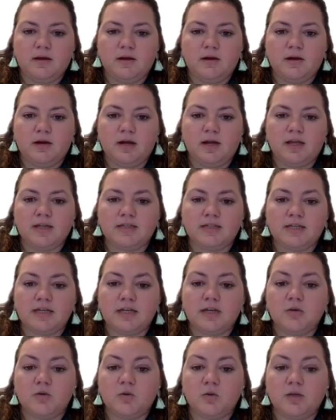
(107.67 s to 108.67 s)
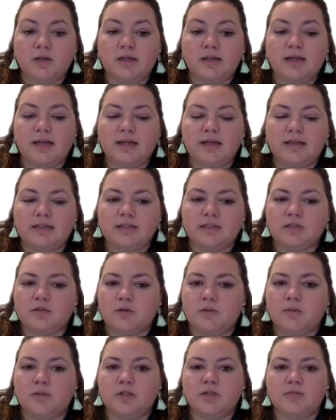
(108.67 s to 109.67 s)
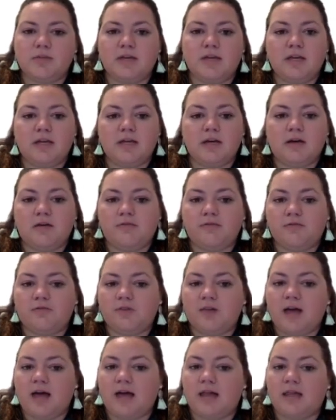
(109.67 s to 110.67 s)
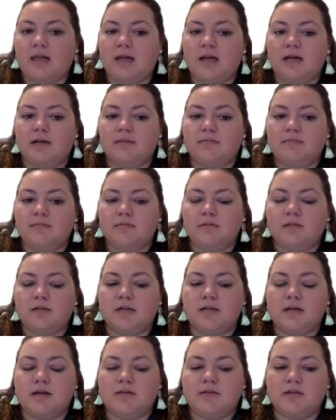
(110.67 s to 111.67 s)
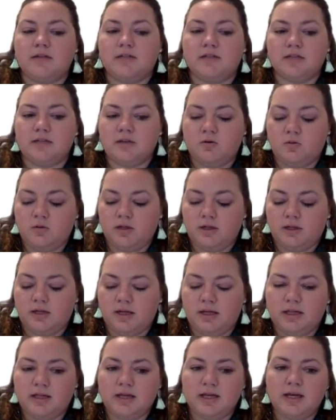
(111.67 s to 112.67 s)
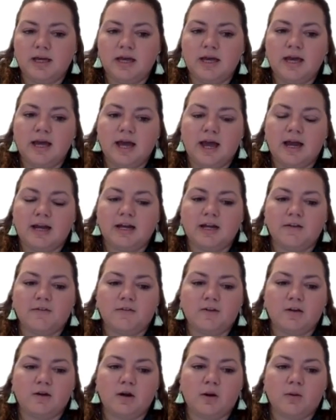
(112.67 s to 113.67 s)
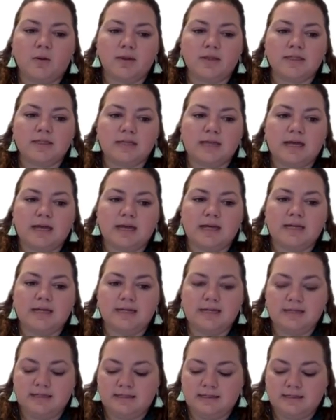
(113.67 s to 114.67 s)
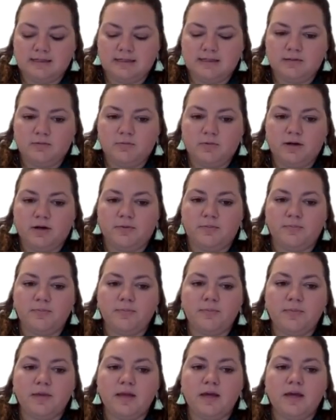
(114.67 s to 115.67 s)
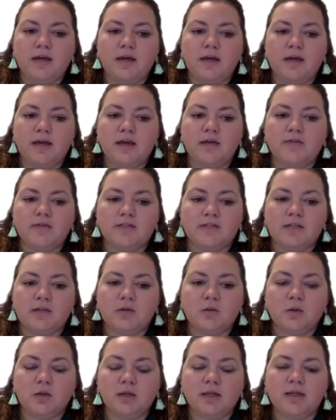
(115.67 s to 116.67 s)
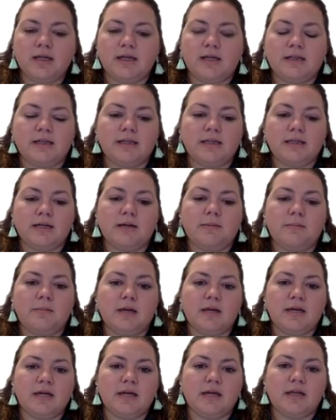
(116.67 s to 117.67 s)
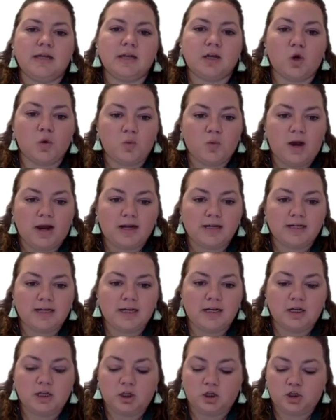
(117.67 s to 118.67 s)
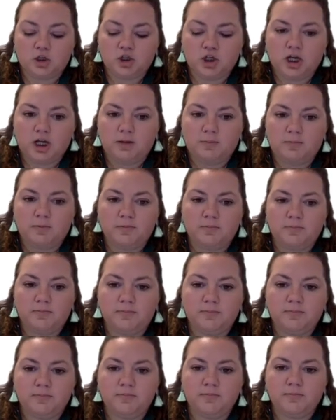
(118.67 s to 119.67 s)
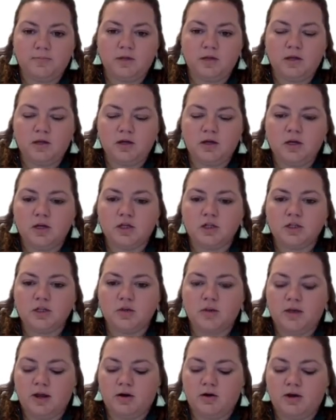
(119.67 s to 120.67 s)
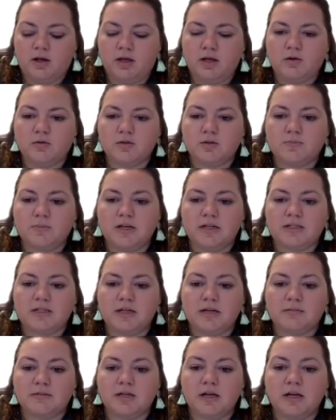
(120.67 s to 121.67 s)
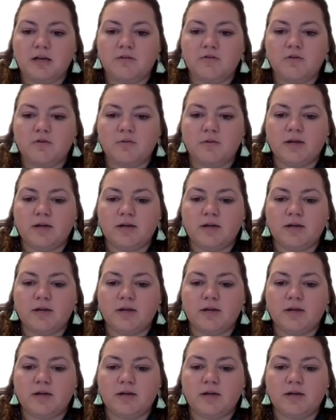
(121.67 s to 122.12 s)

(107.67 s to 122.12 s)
All right, it's equally likely, so I'm just making it a flat line. Okay, everything's equally likely. I need to figure out what this height is. Well, if it's equally likely, then I'm making like a rectangular shape. So area equals base times height for a